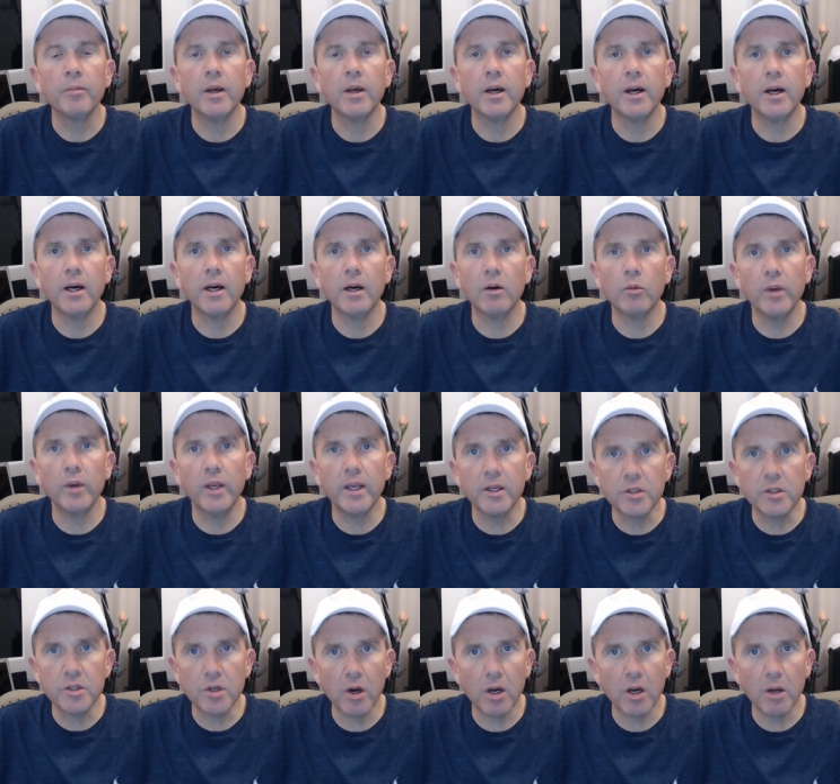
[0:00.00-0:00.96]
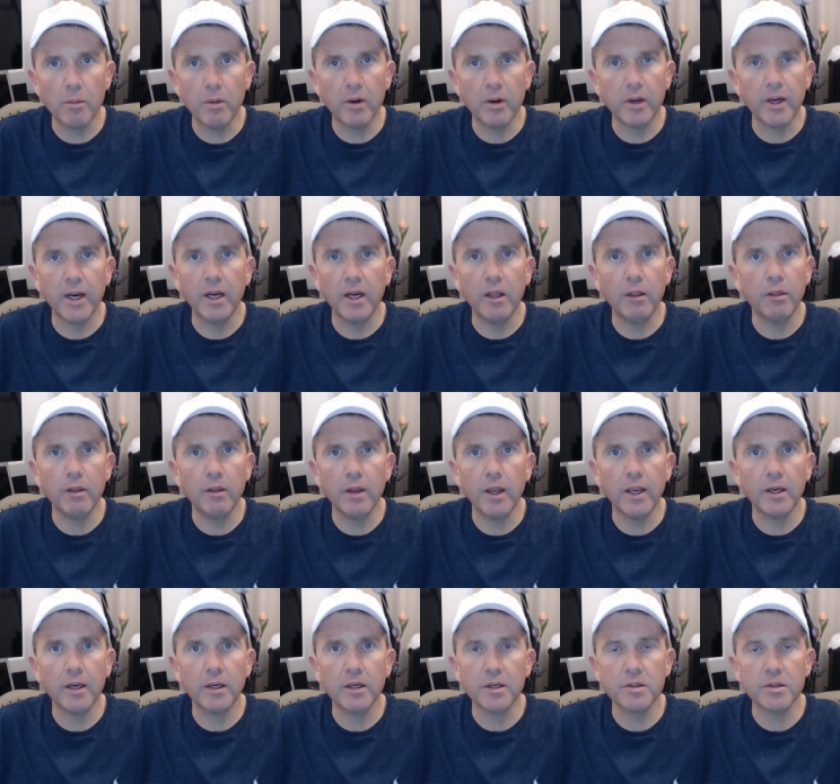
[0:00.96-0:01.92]
We can talk about anything. It
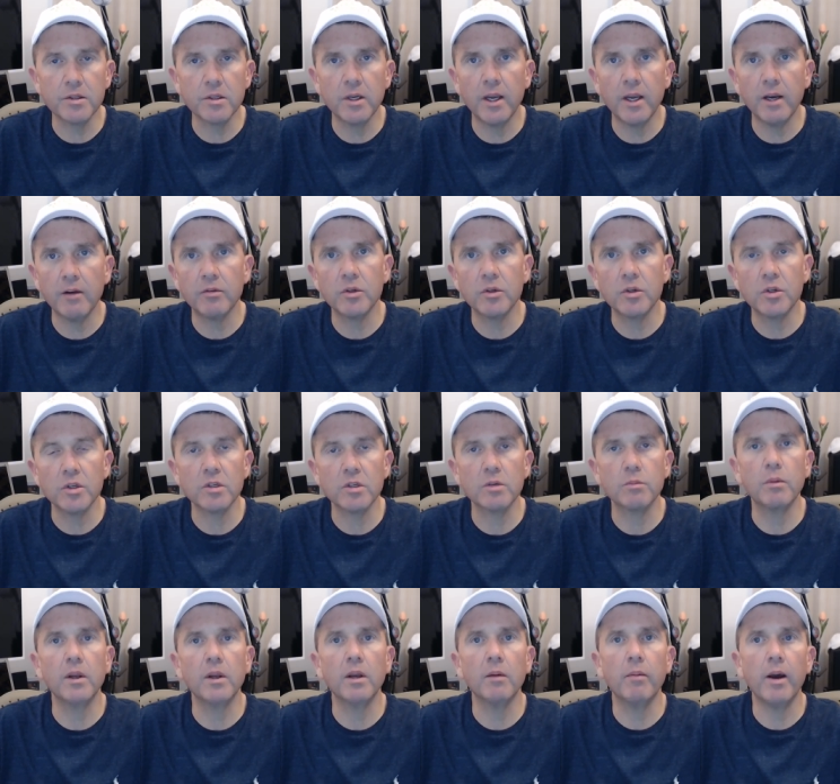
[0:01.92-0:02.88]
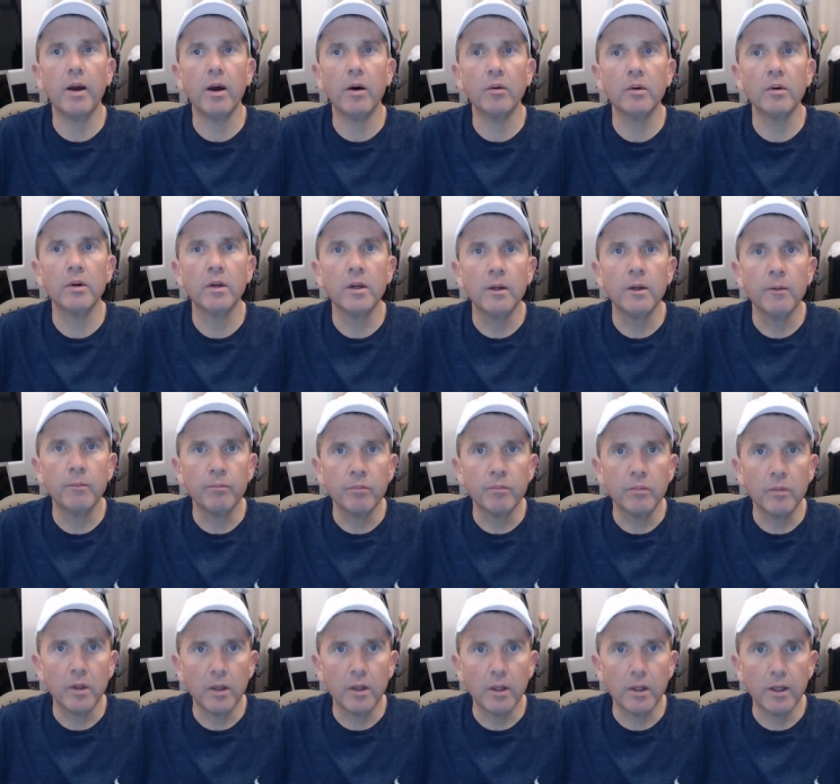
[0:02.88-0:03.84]
doesn't have to just be about
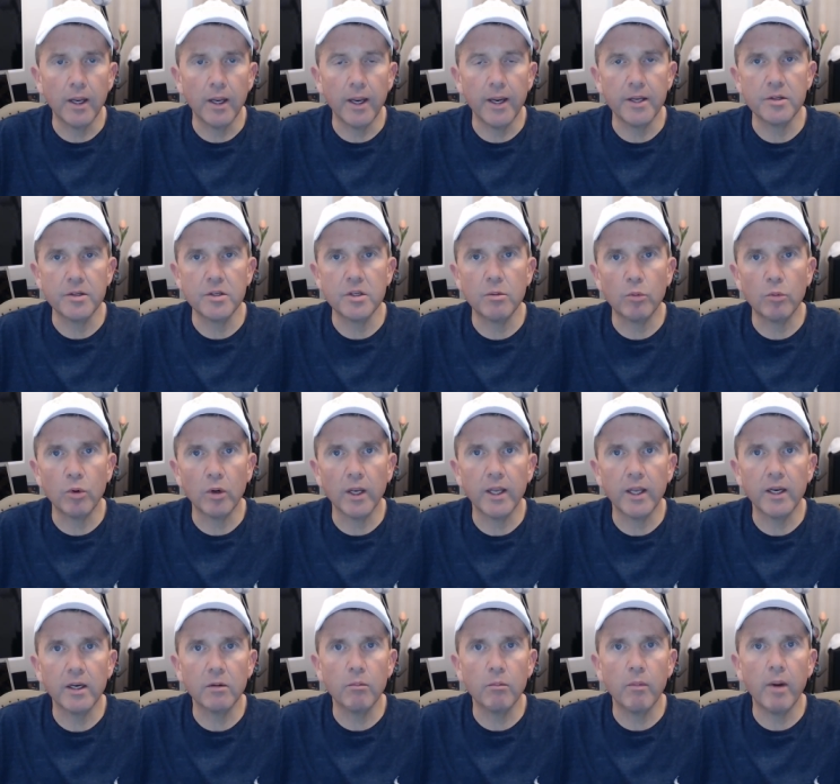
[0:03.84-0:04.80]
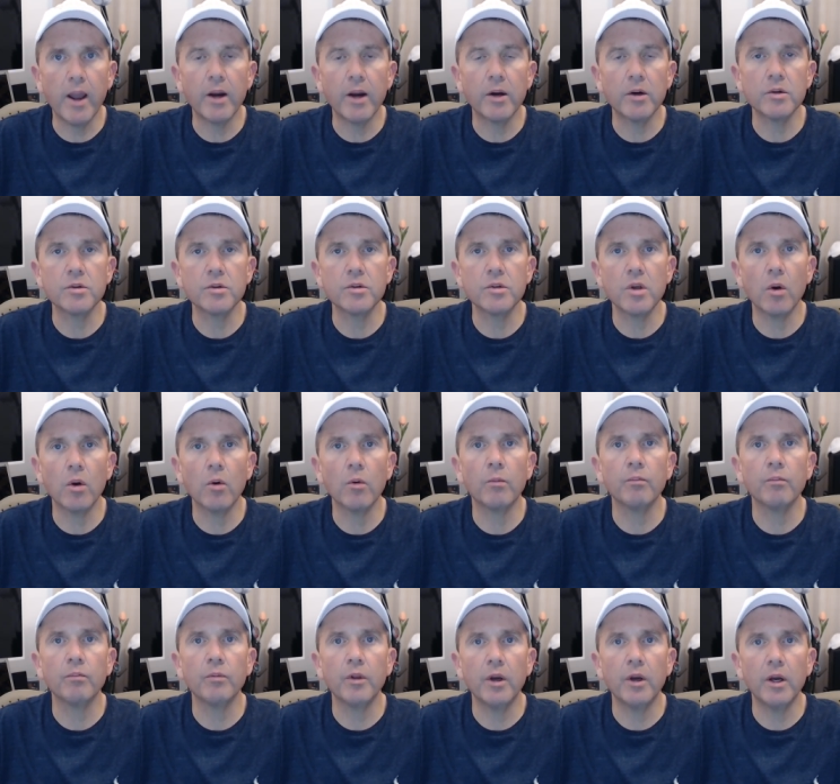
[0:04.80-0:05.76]
ASM-related matters. So
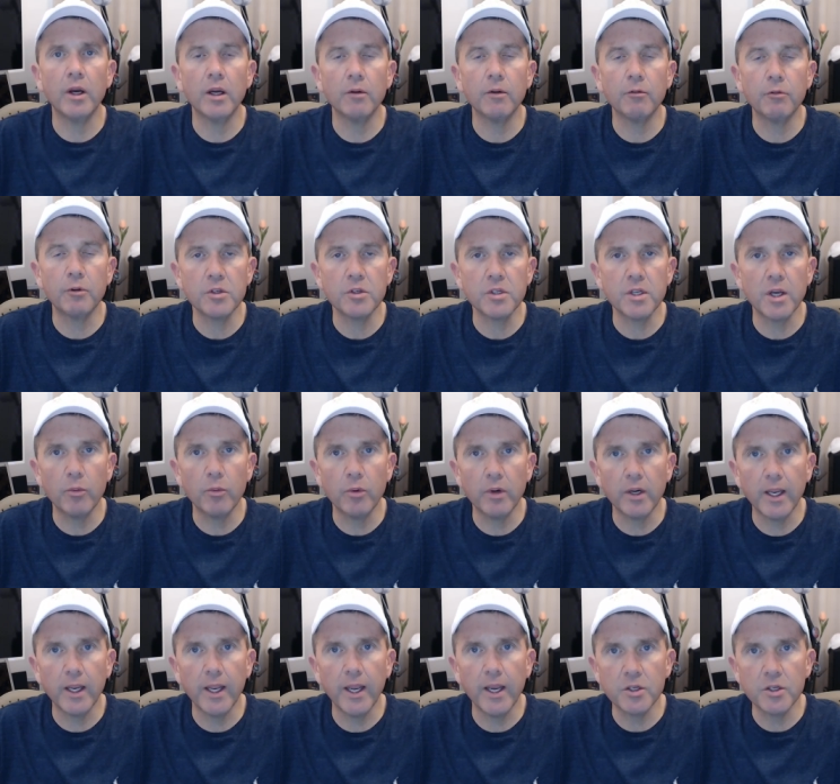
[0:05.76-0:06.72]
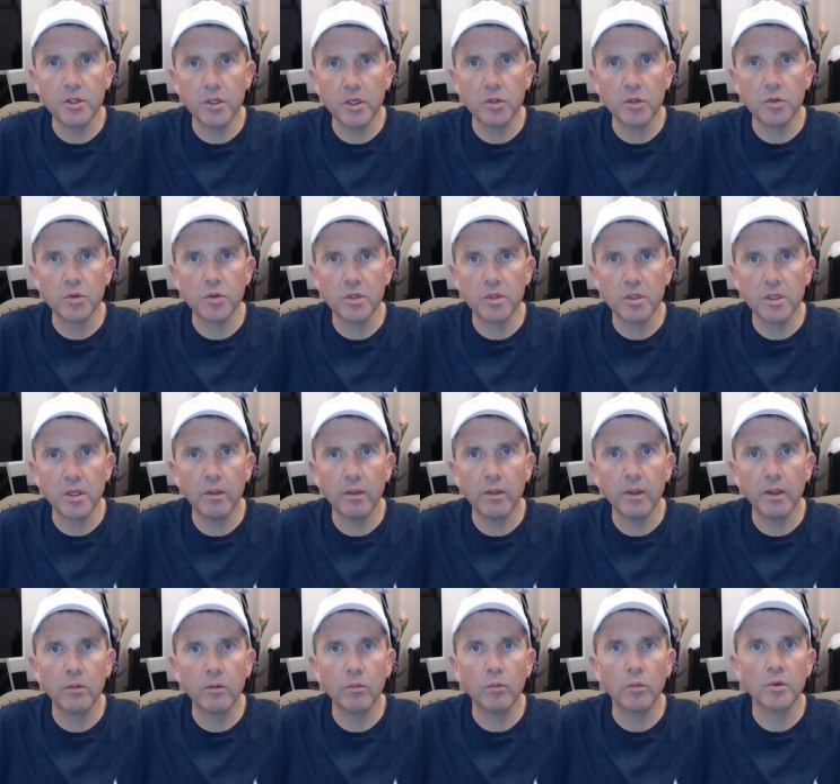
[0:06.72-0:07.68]
first I want to gauge interest, and
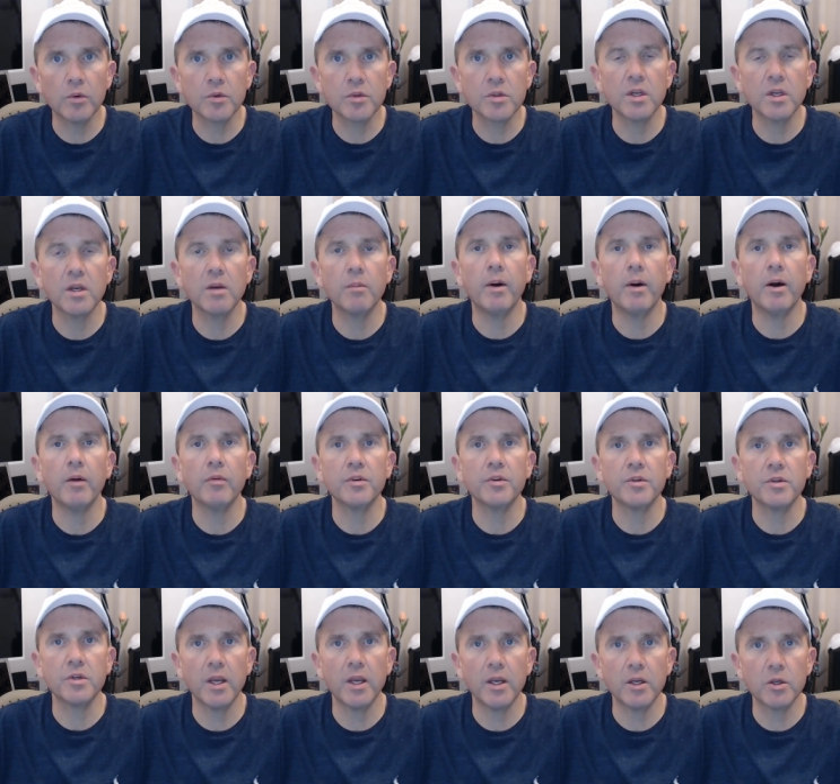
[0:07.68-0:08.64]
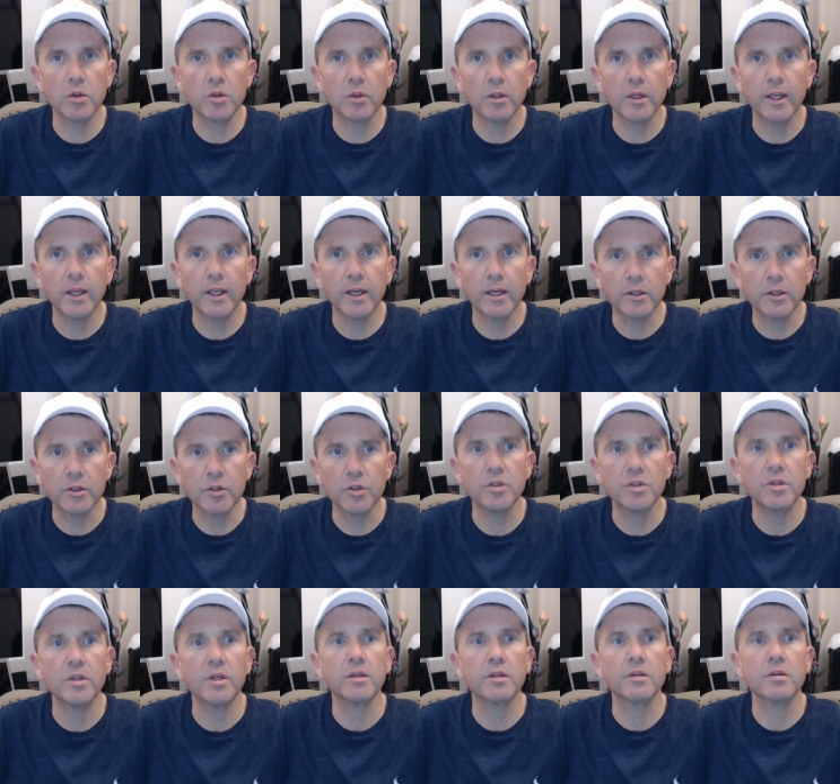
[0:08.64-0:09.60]
then we'll see about the scheduling and
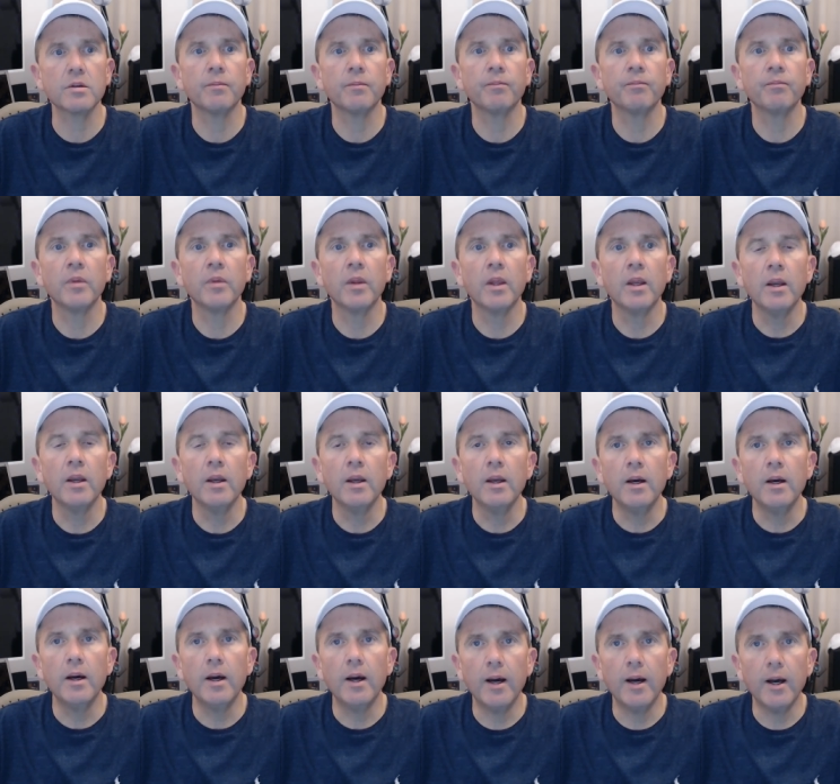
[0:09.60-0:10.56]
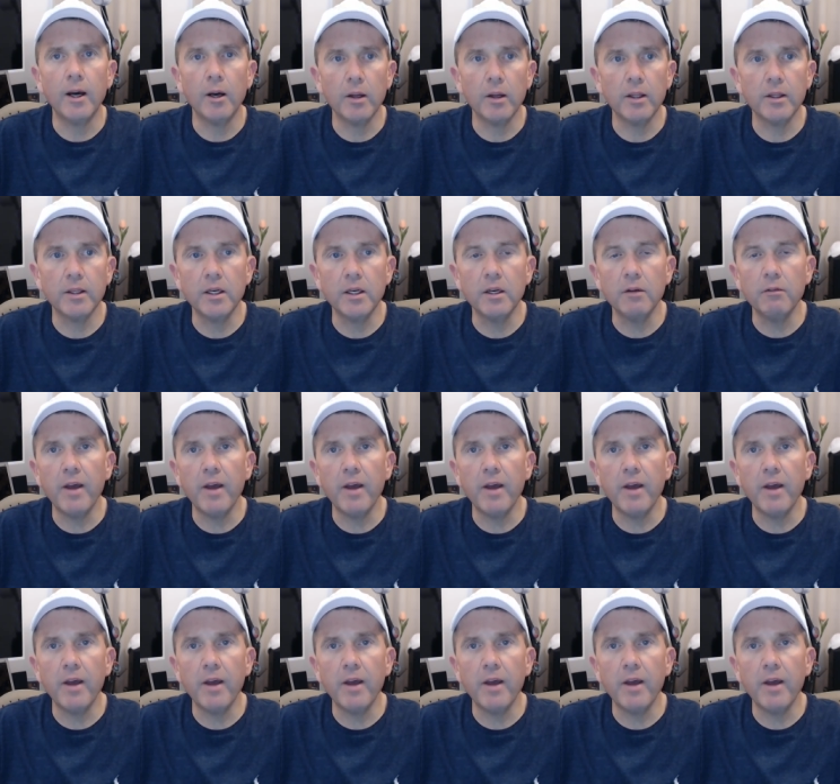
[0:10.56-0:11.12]
logistics. The Nevada